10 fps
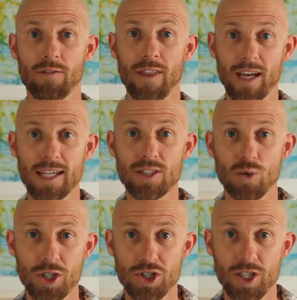For the last
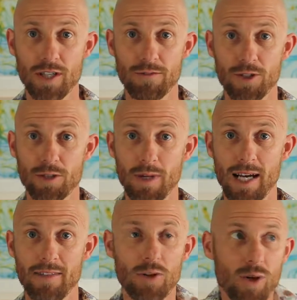question in the first
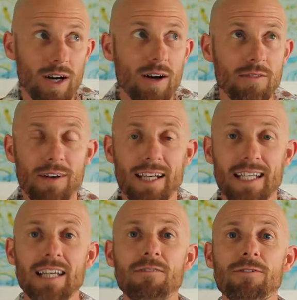part, there are in fact
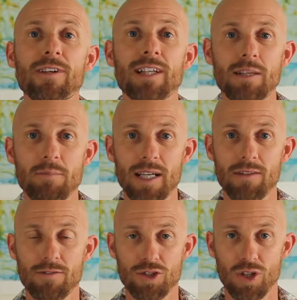infinitely many
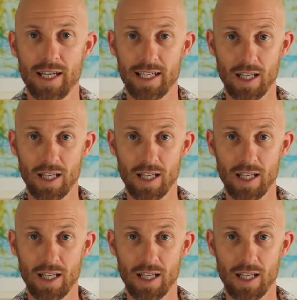visual aid